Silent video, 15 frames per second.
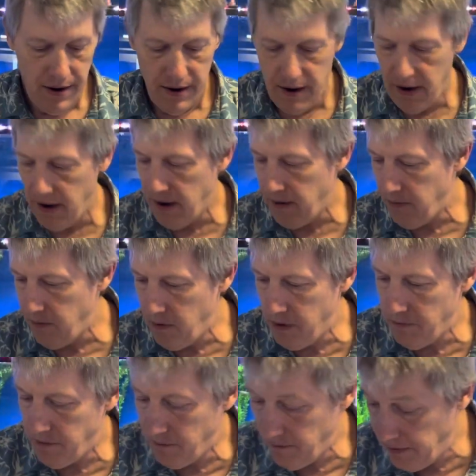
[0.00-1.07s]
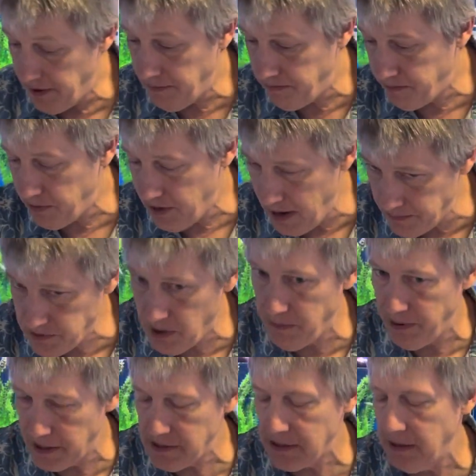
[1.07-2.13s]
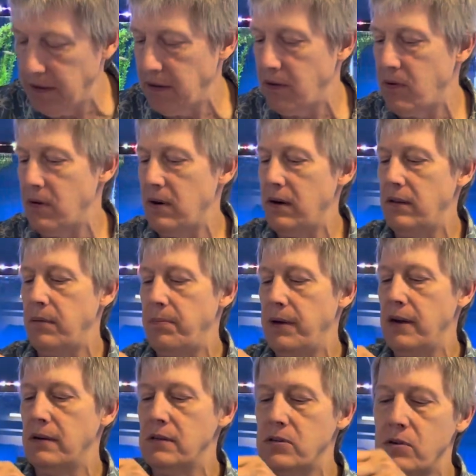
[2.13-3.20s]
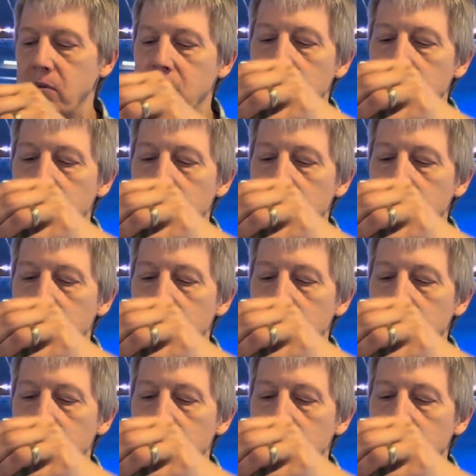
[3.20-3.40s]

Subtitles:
One of them, craps are best-selling quarry, the pandas, those